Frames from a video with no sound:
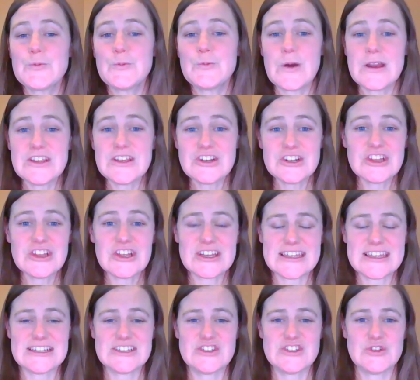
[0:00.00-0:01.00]
when you're
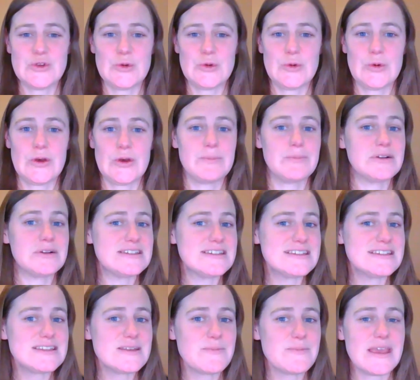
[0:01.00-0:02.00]
looking to
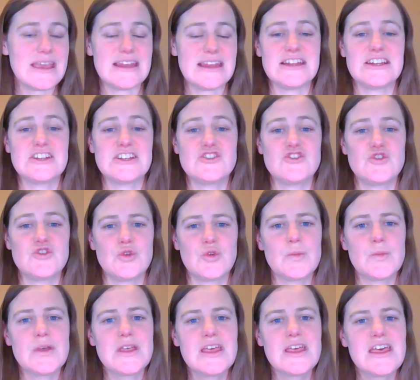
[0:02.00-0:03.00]
participate in a
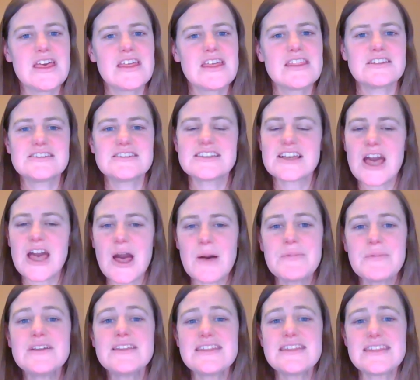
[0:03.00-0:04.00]
Zoom, there's a
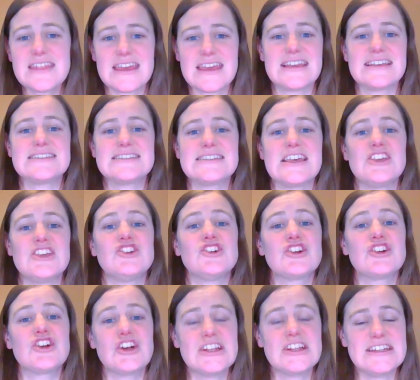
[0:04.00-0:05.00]
couple things that
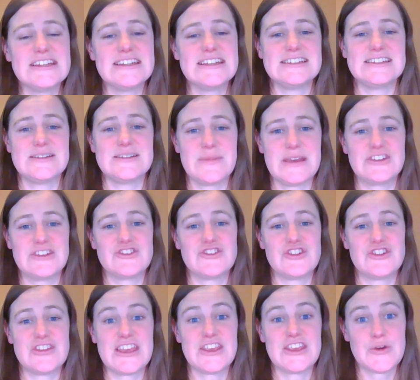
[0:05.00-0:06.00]
you're going to need to make
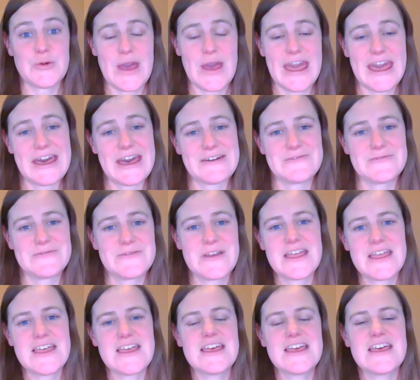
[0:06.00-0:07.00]
sure that you have.
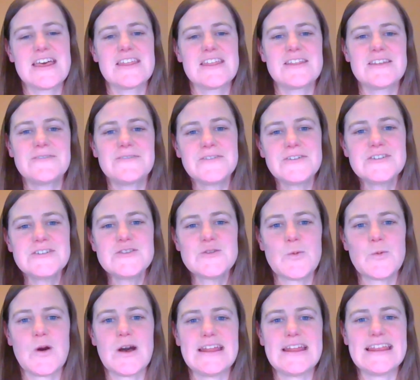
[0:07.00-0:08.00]
The first
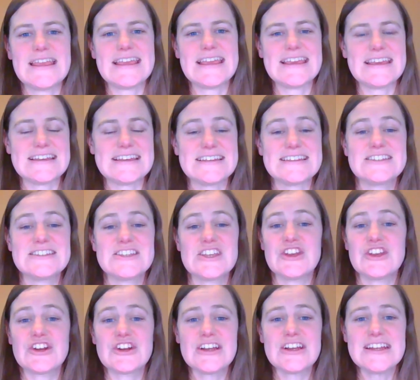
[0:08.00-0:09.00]
one is
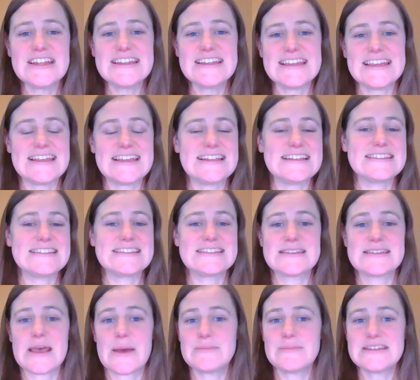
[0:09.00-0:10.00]
you're going to need
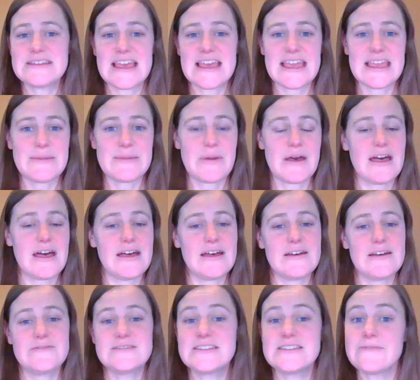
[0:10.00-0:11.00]
some type
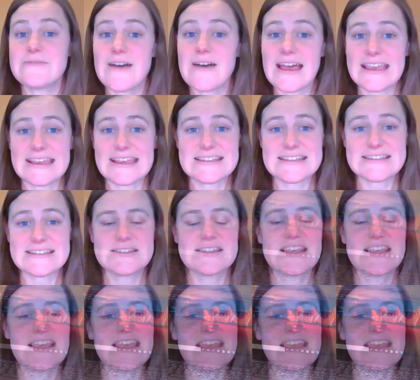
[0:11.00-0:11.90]
of device.